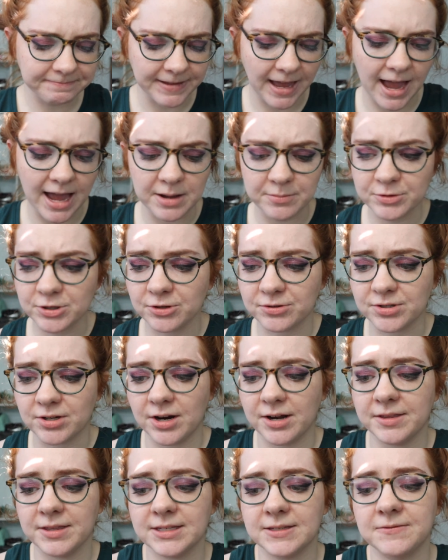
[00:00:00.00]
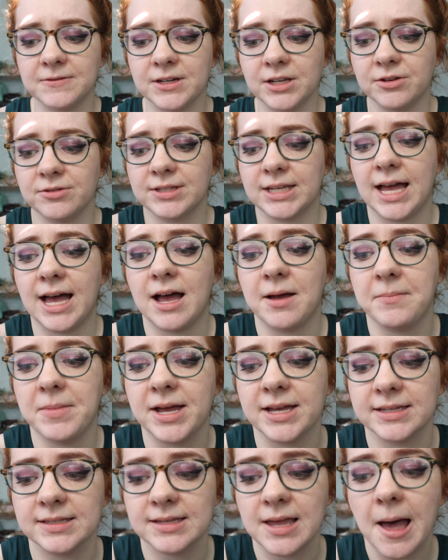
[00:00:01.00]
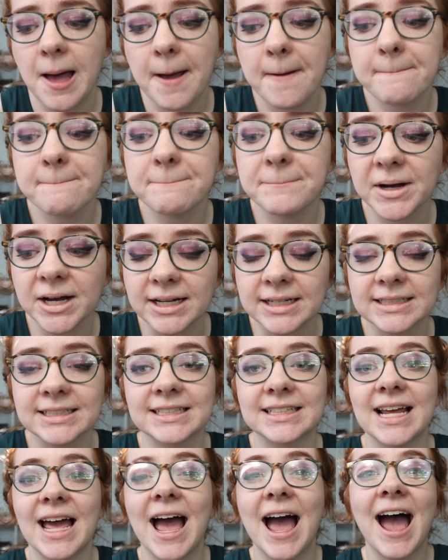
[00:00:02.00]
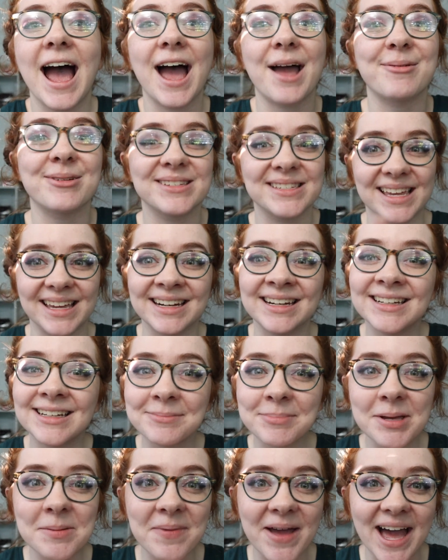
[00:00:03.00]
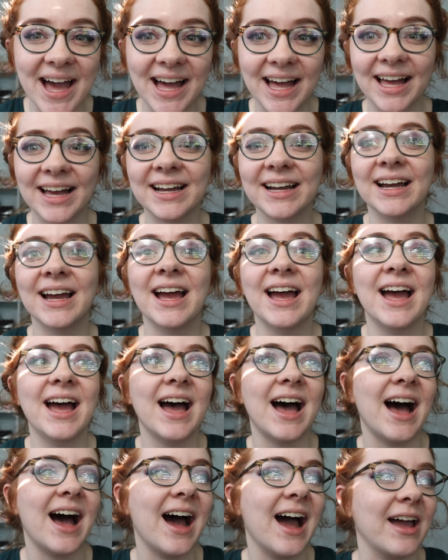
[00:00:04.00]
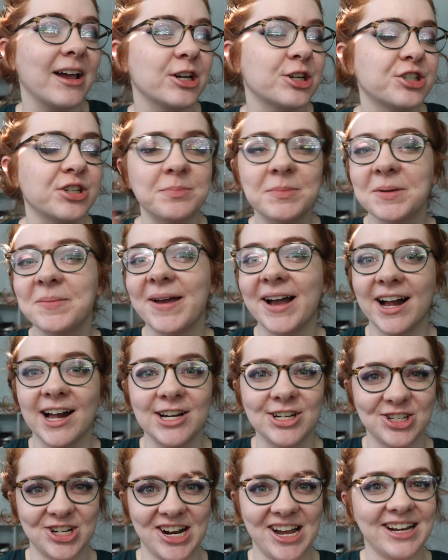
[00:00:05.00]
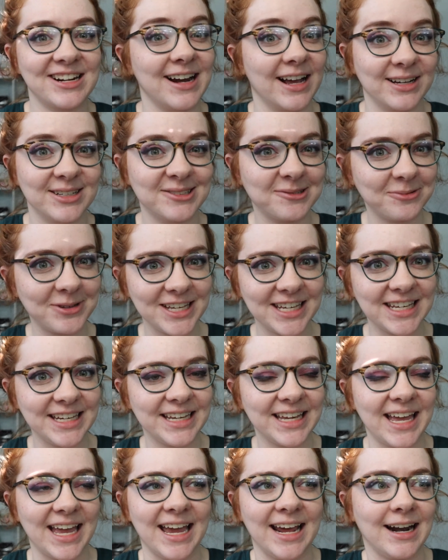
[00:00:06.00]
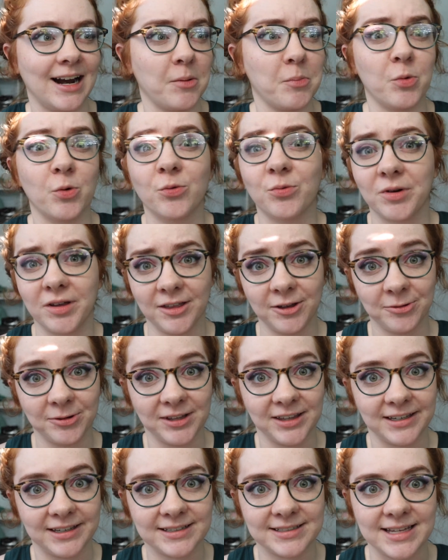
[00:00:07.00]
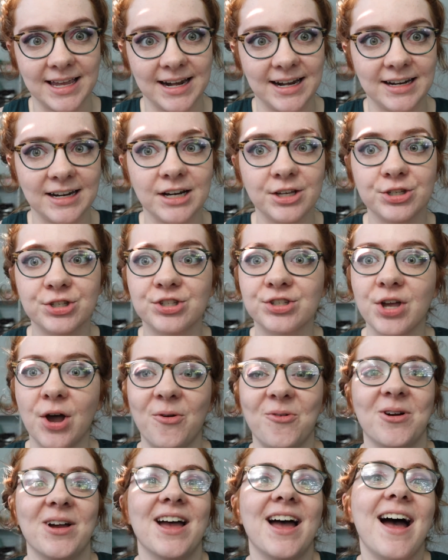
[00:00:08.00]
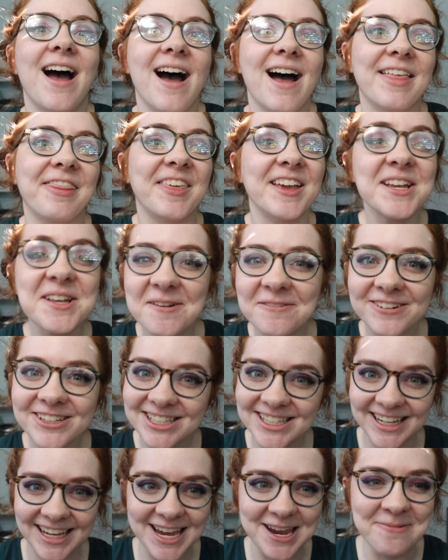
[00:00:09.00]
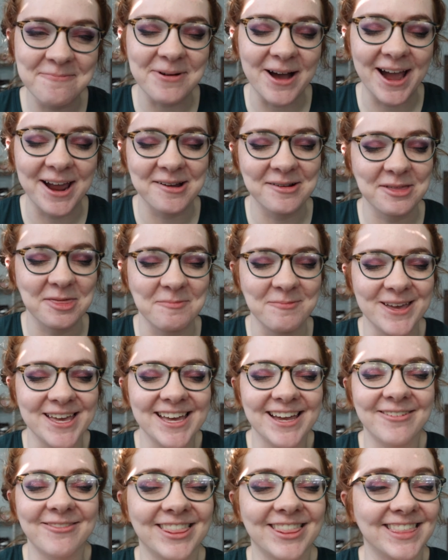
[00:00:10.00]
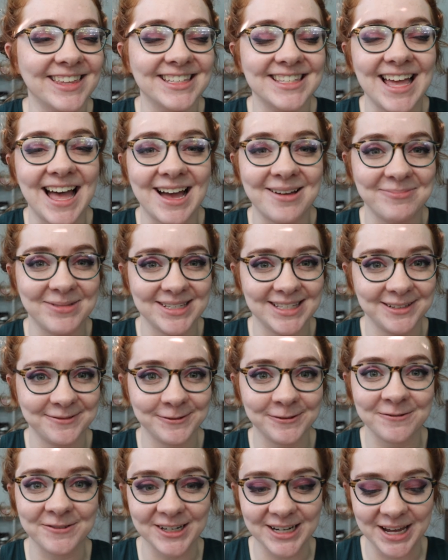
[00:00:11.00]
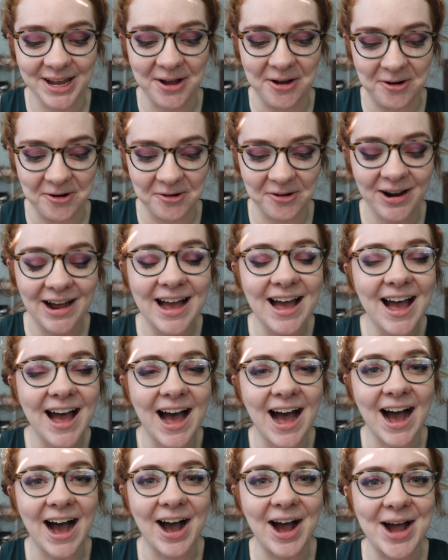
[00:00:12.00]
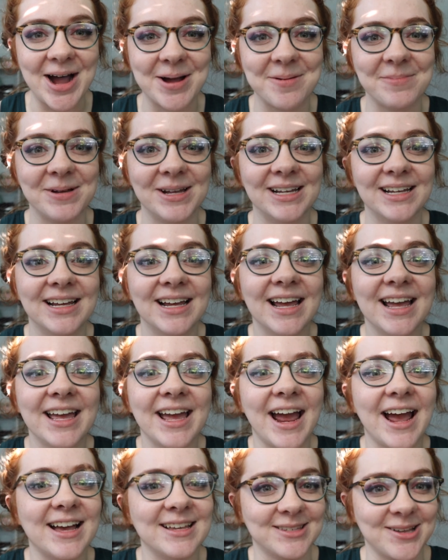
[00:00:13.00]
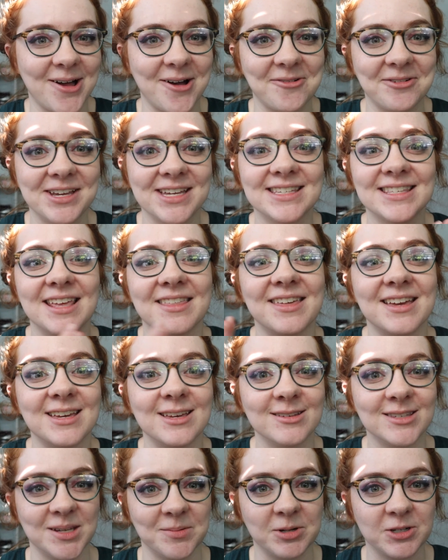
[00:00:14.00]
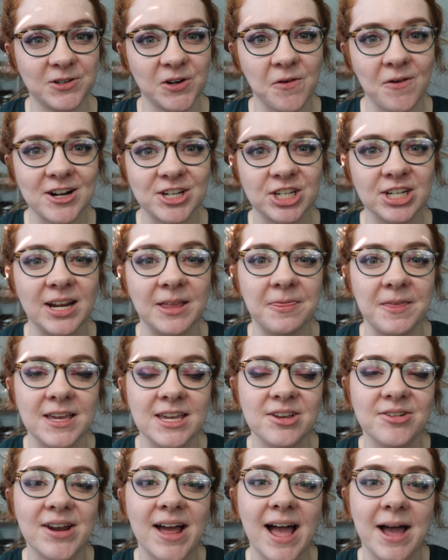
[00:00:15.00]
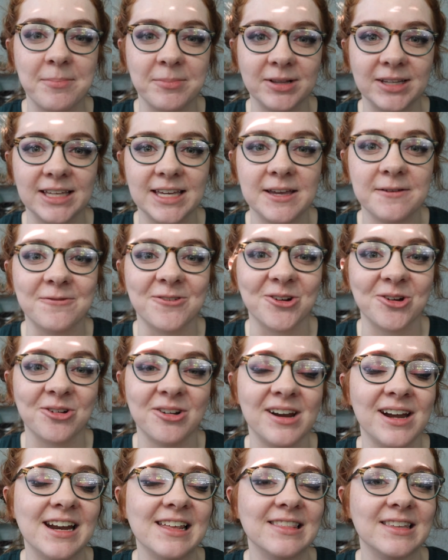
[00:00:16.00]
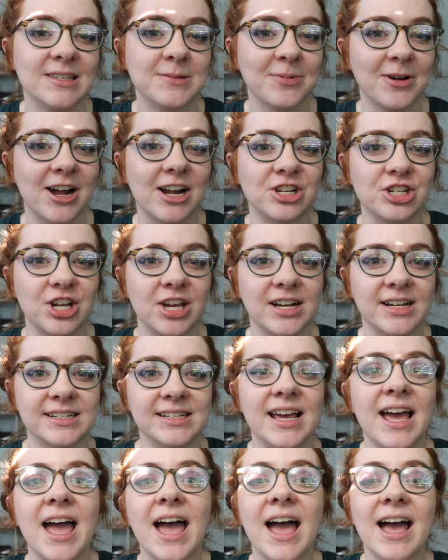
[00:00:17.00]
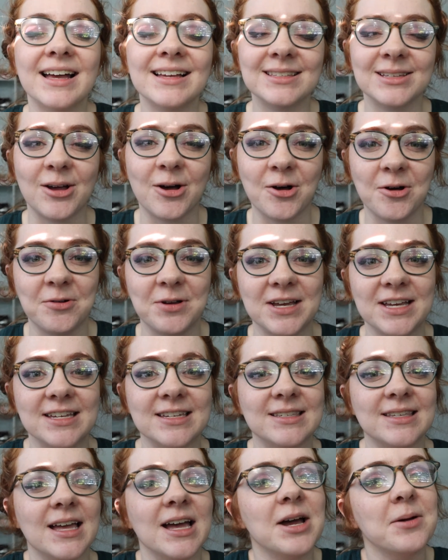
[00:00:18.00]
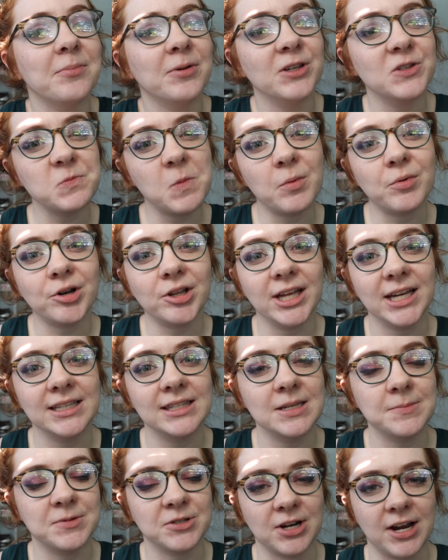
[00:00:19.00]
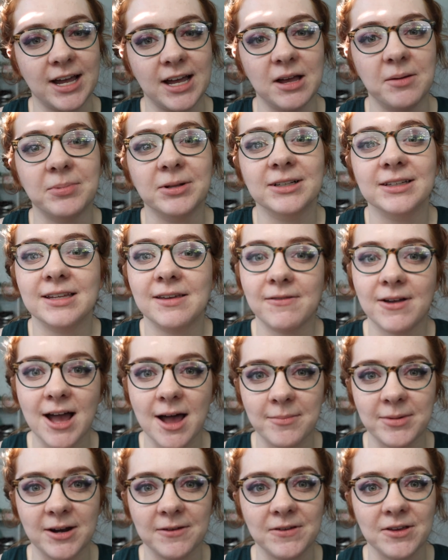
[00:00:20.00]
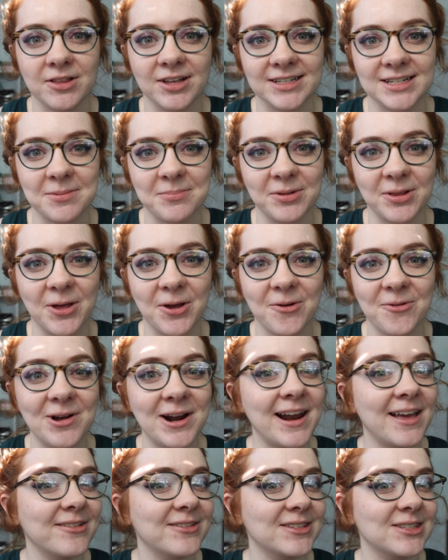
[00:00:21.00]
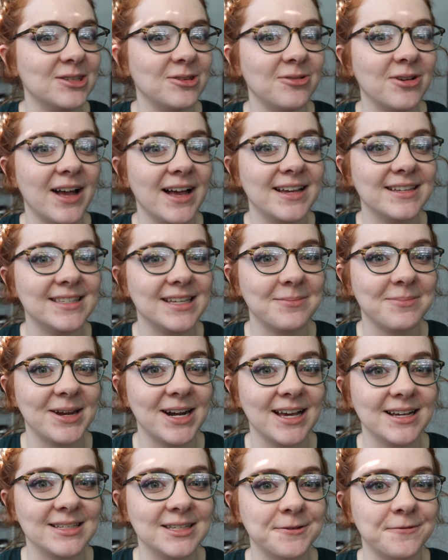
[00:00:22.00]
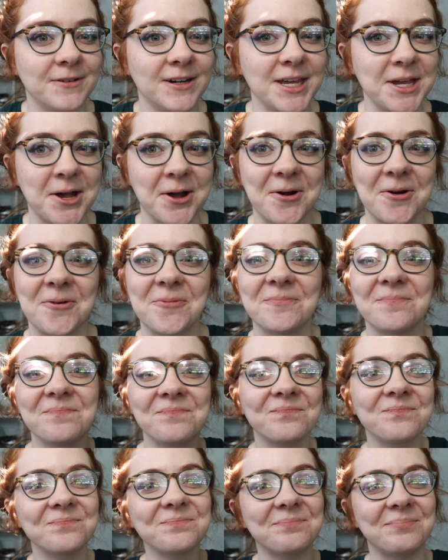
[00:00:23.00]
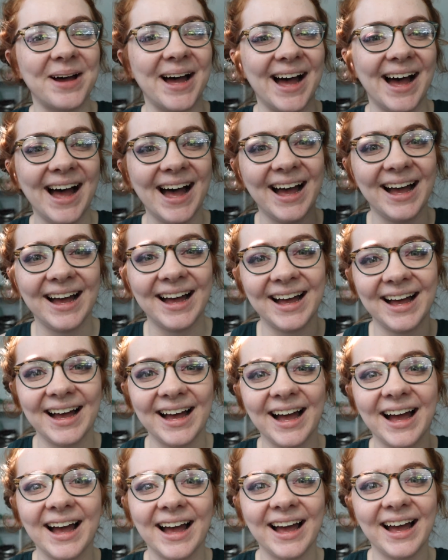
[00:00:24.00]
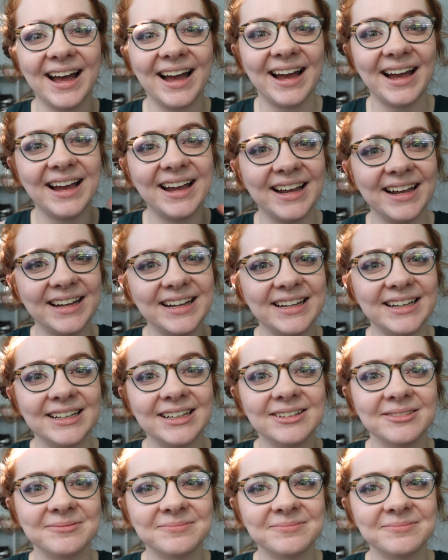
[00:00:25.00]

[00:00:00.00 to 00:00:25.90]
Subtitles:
I am so sorry, this video is a hot mess. But I'm excited to be back. I should be back on track next week, and I'm really, really excited. So, thank you for sticking by with me this hot mess of a video. As always, thank you so much for watching, and thank you to Emily for creating this project. As always, please remember to like and subscribe, leave a comment if you like down below, and I'll see you guys in my next video. Bye!